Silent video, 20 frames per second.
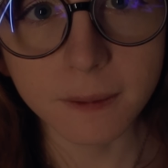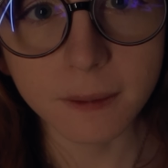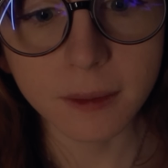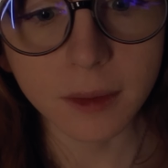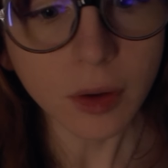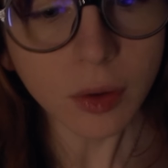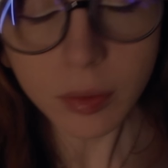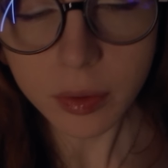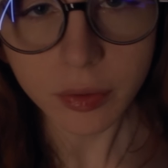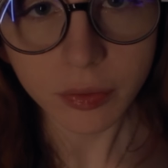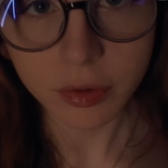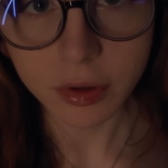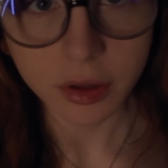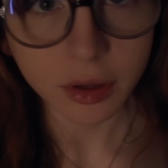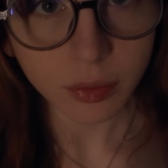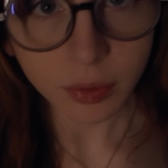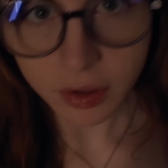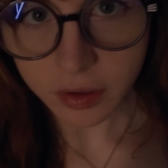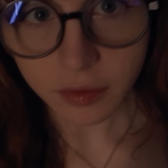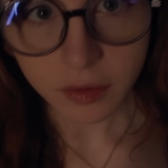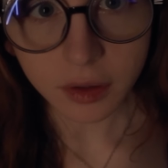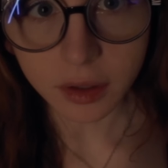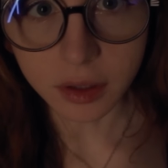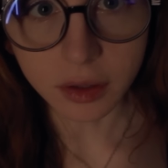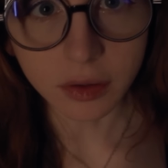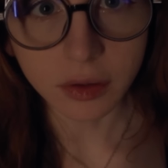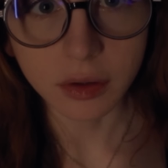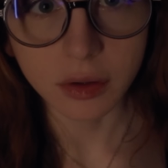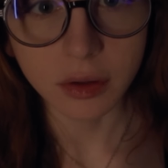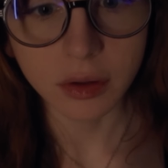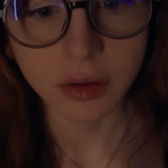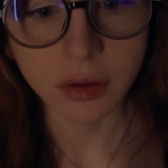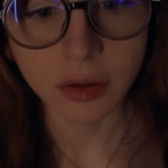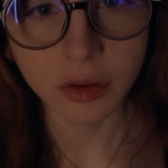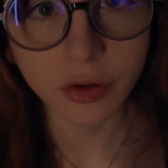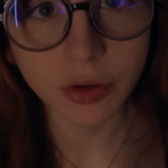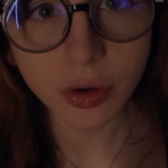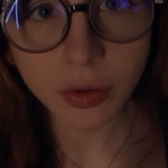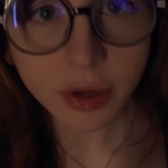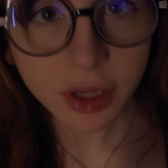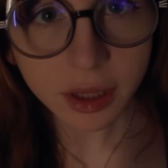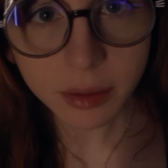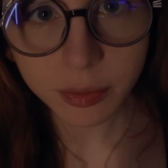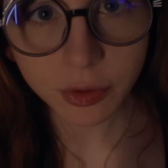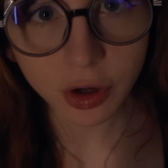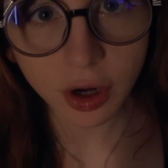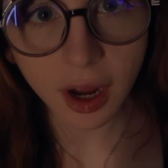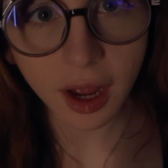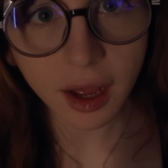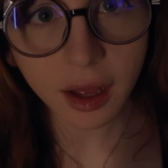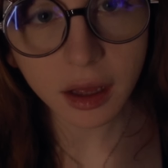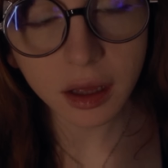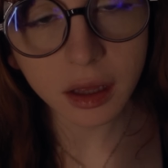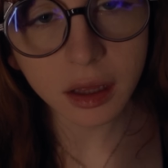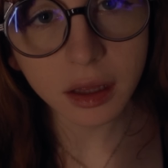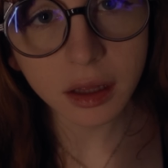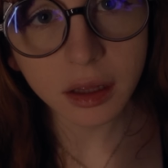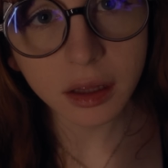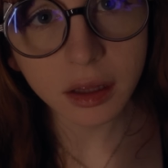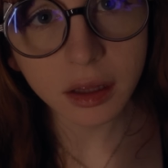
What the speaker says: No, it really wasn't. You don't keep track?